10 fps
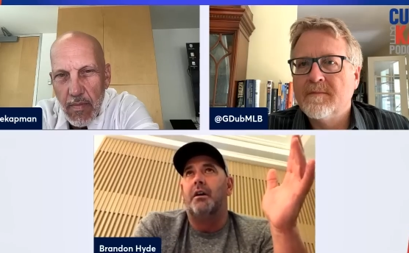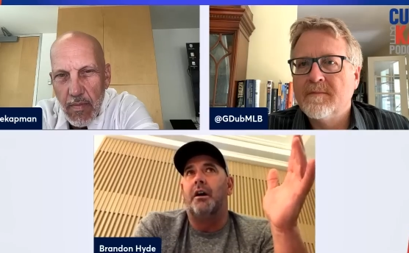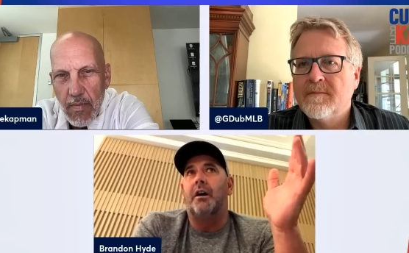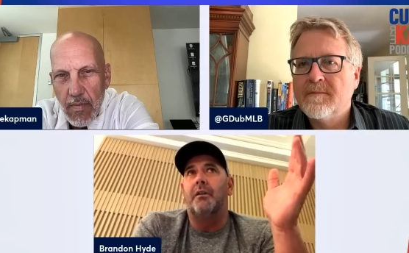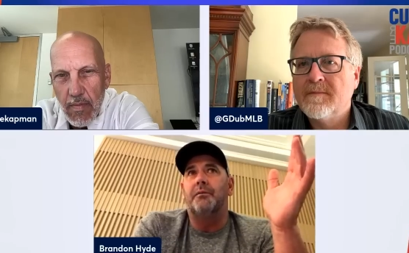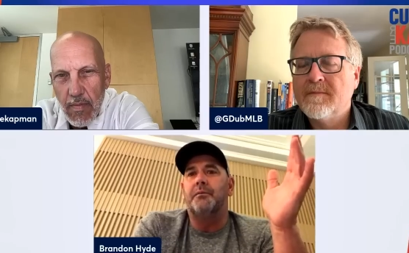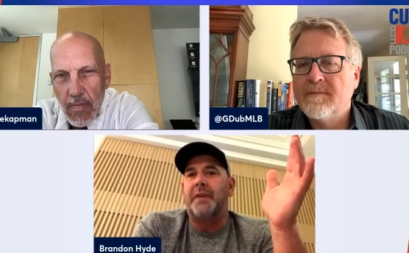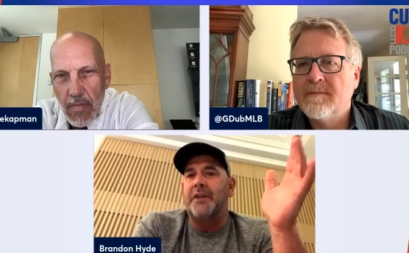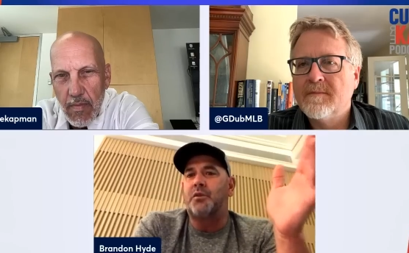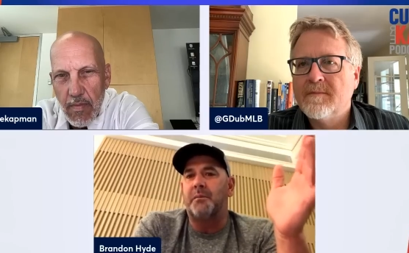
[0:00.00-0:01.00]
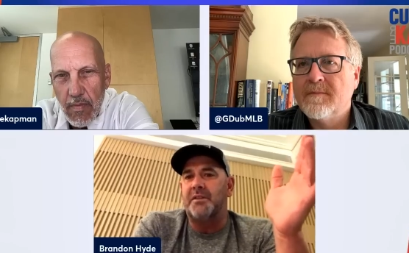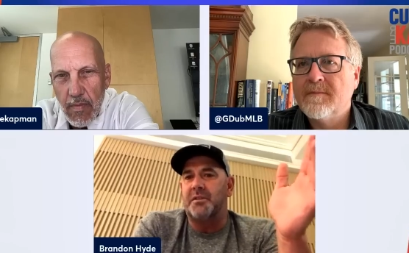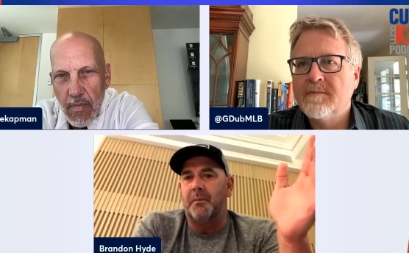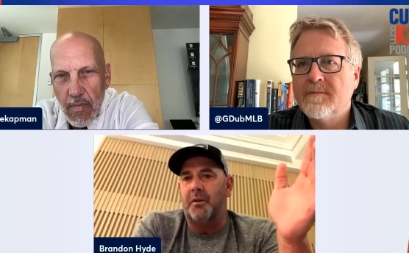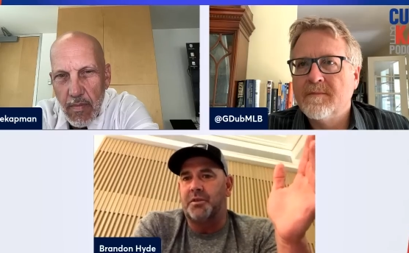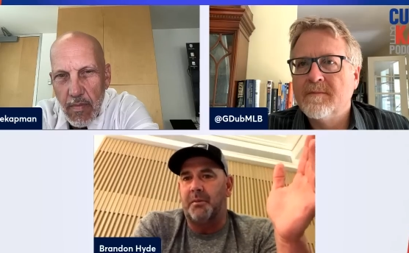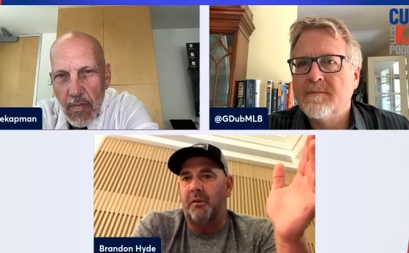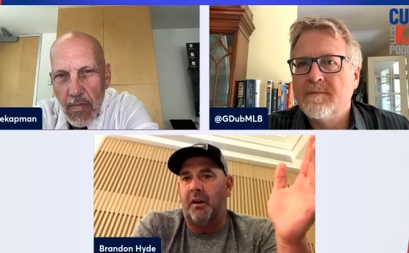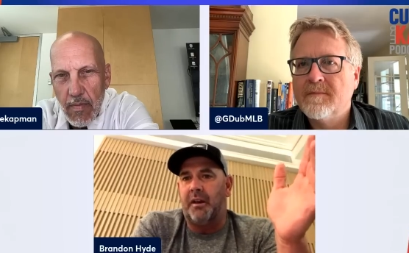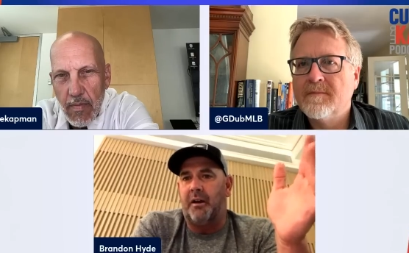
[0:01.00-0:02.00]
Speaker 1: Uh, that's what means the most to me
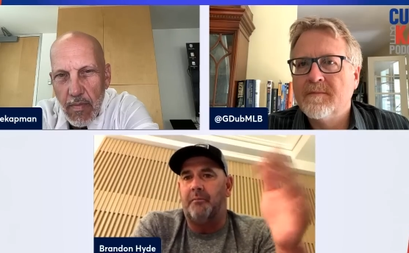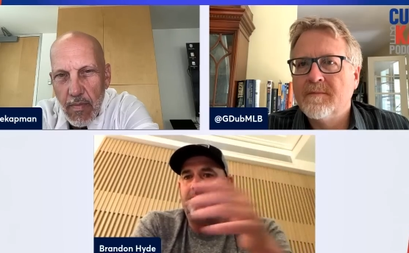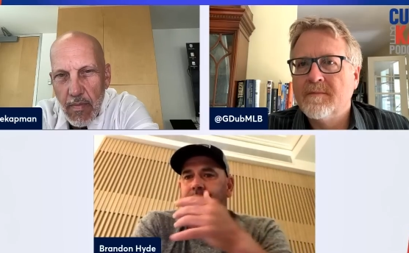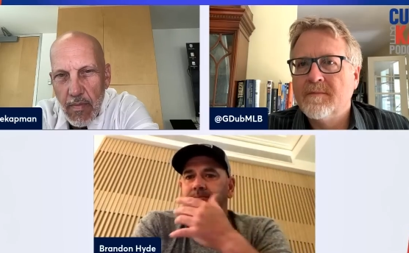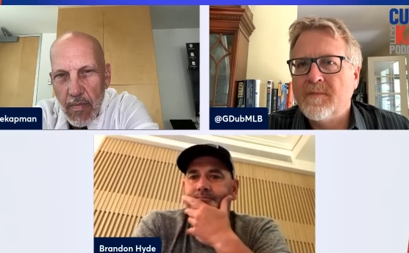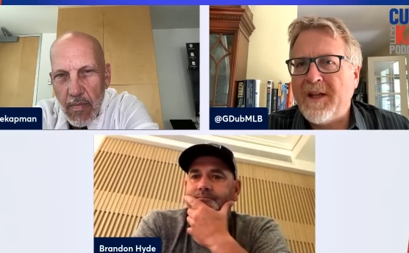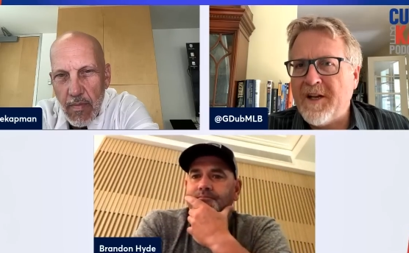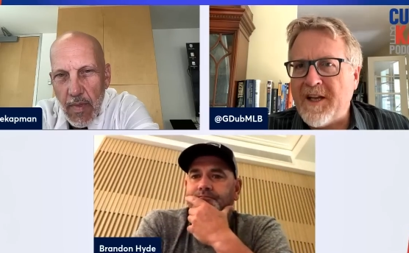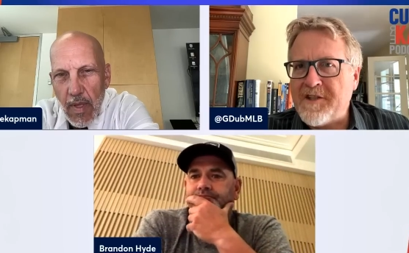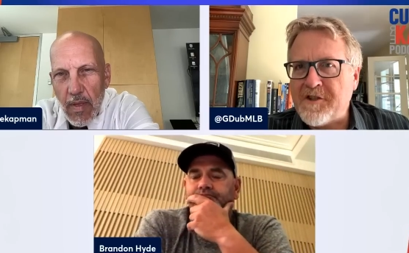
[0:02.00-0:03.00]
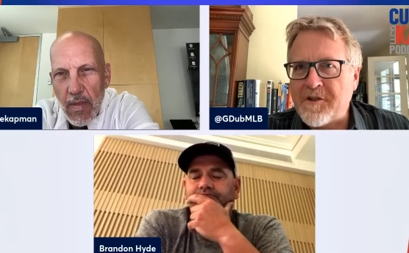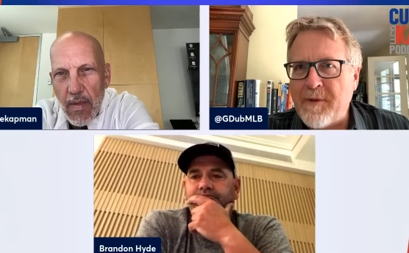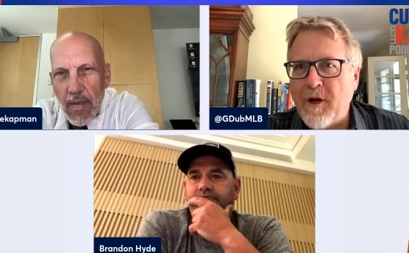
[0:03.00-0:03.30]
right now. They're going to get you some